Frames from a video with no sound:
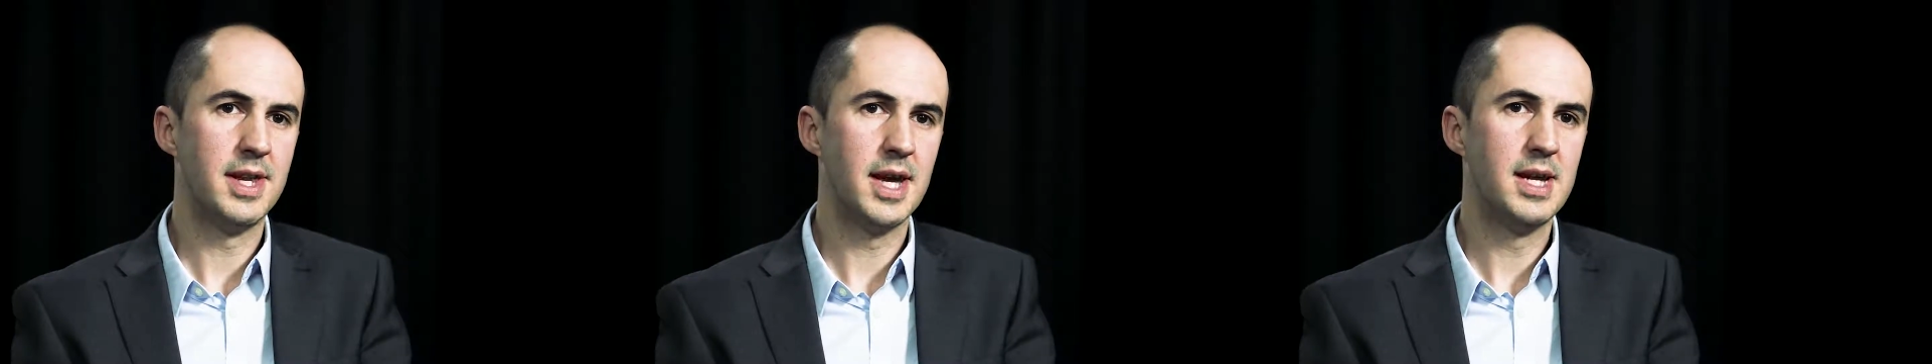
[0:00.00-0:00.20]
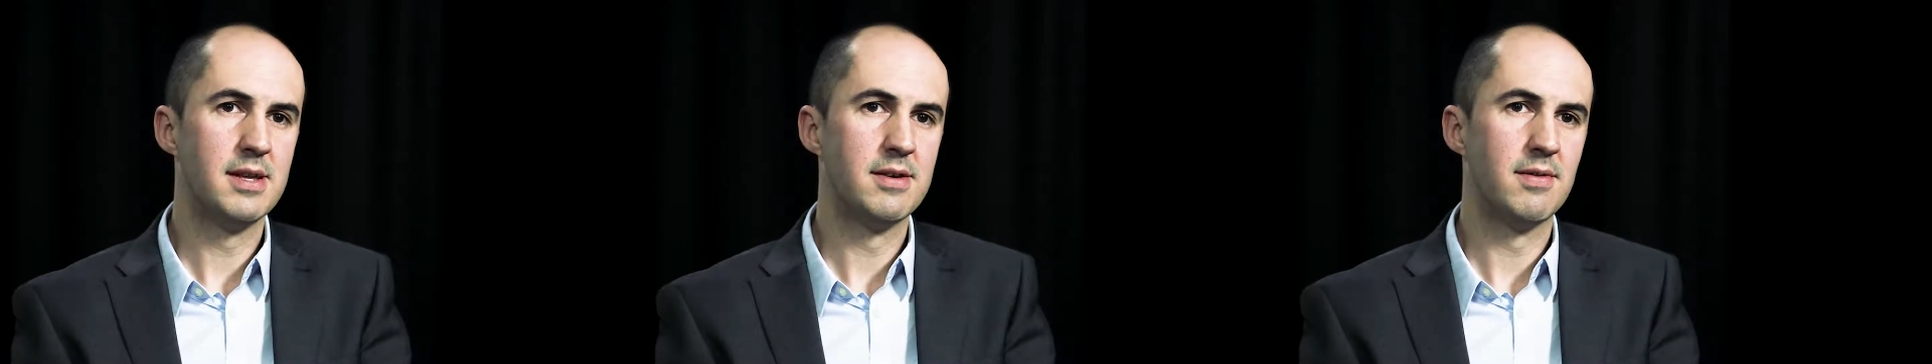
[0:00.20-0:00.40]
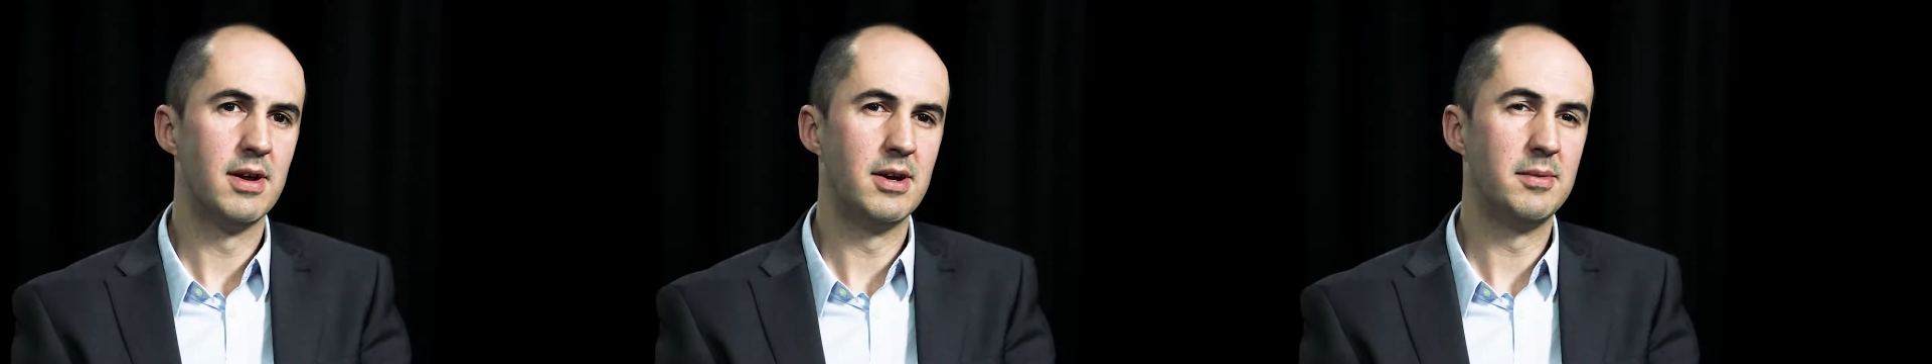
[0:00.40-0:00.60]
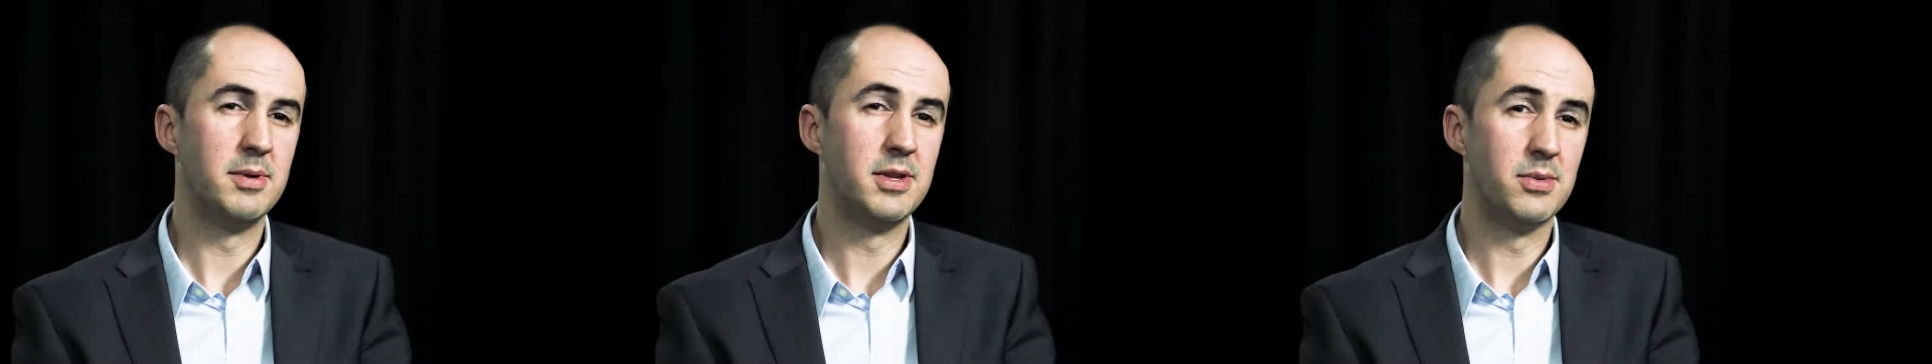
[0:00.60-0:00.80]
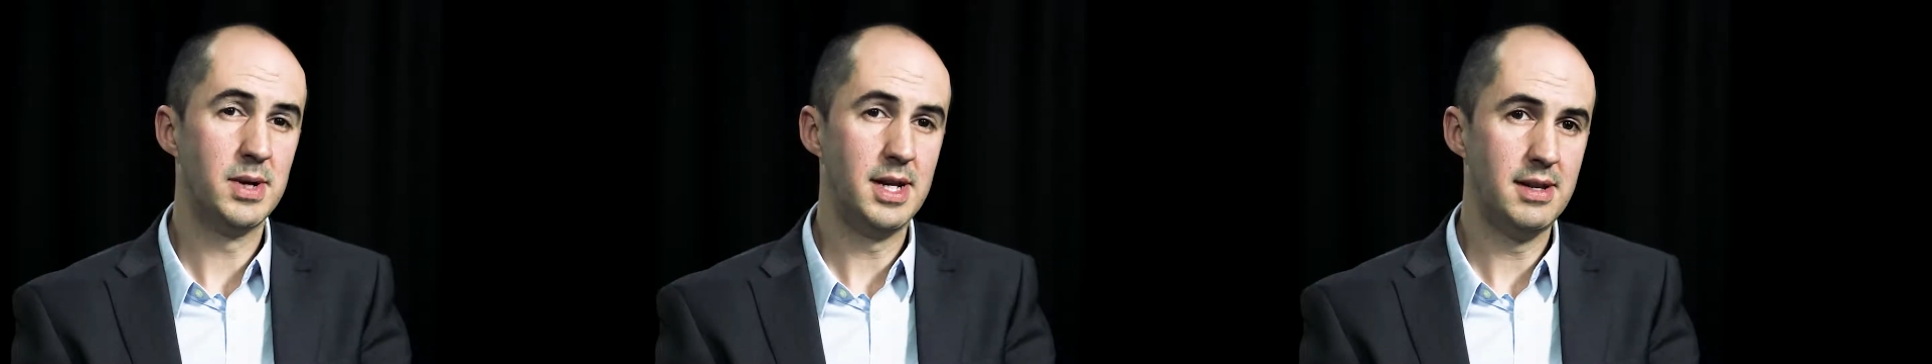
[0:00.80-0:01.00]
data flows
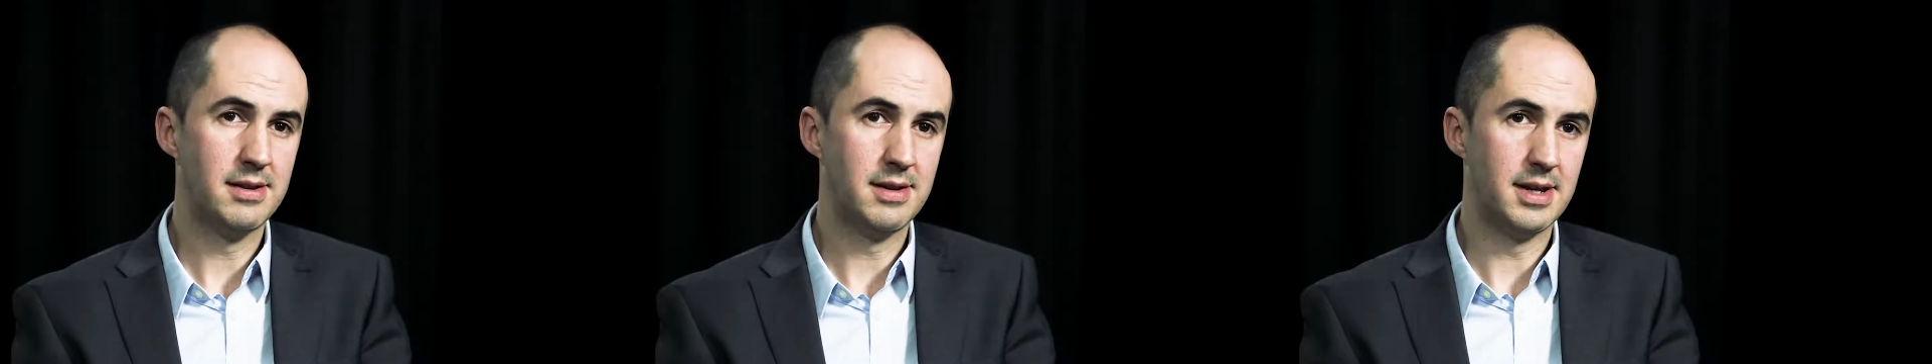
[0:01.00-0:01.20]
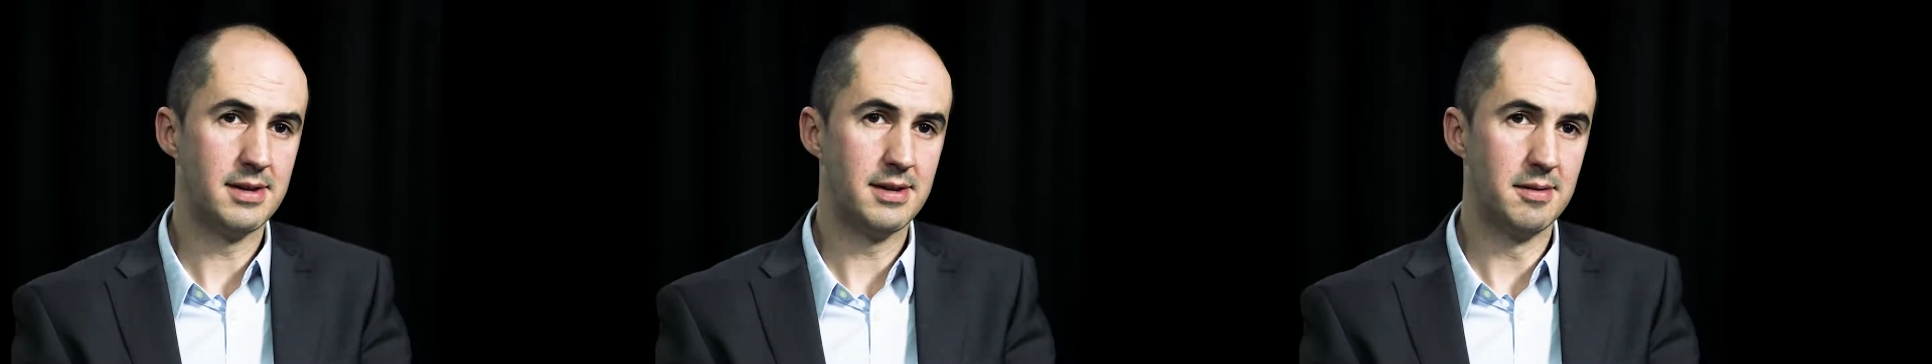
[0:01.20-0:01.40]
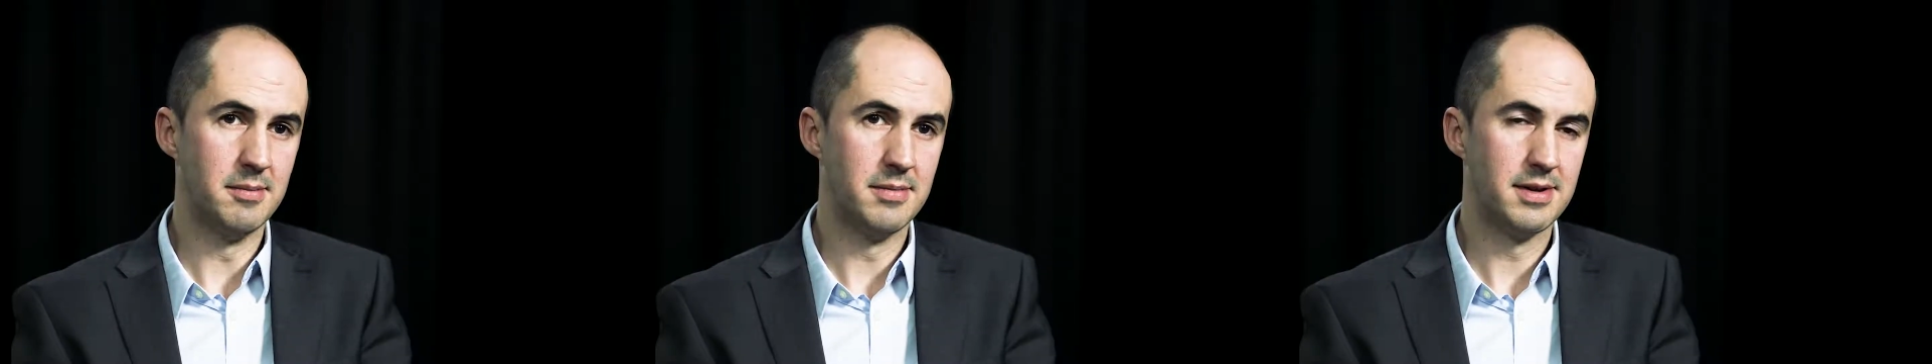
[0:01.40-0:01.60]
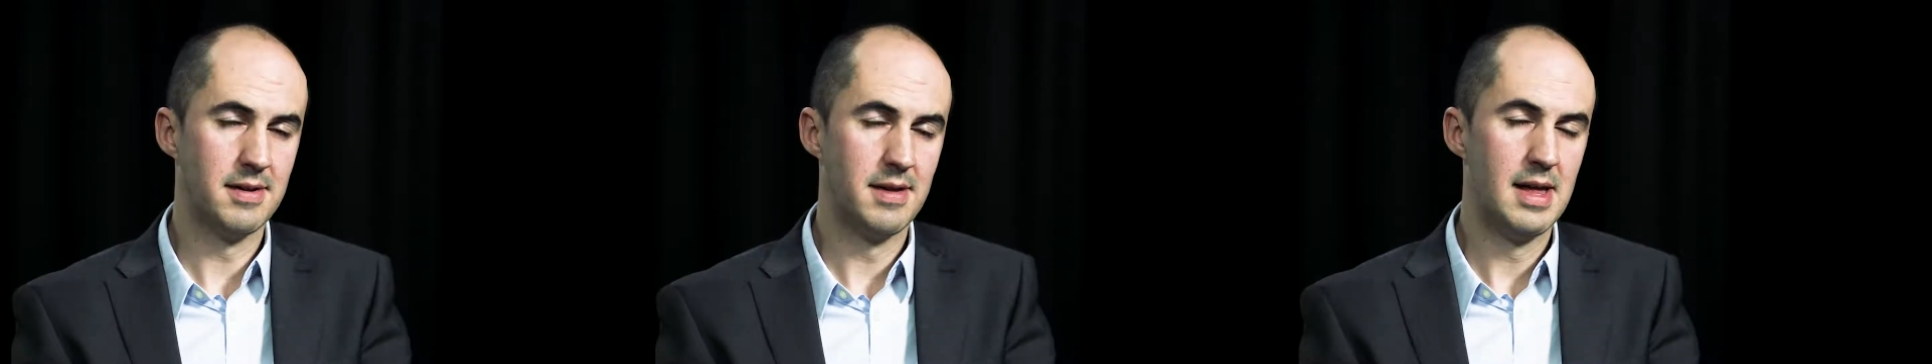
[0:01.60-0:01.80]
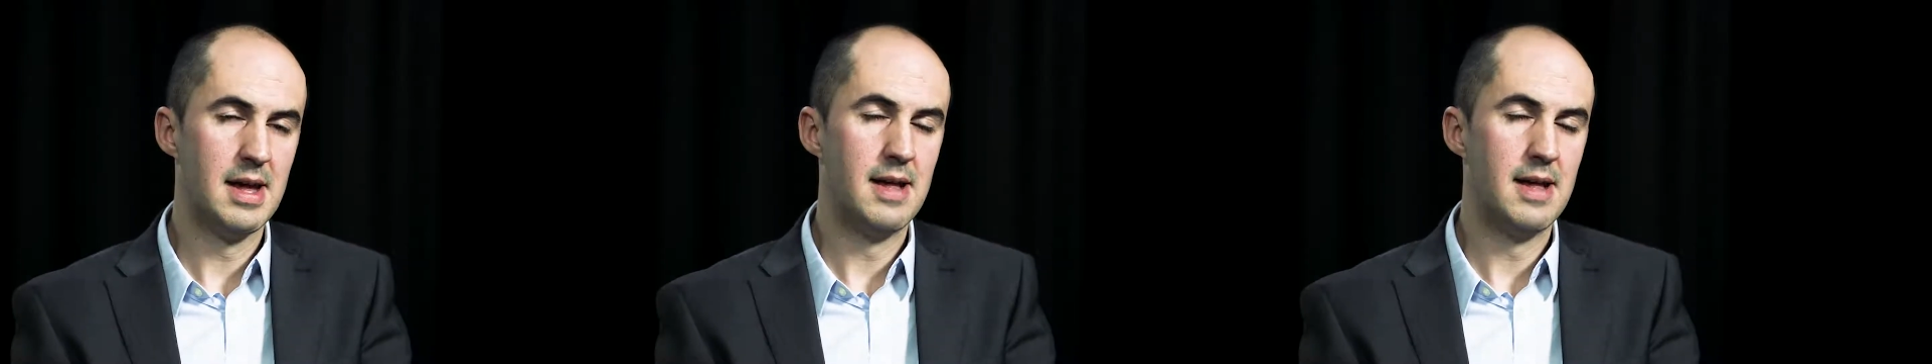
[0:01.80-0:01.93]
between systems.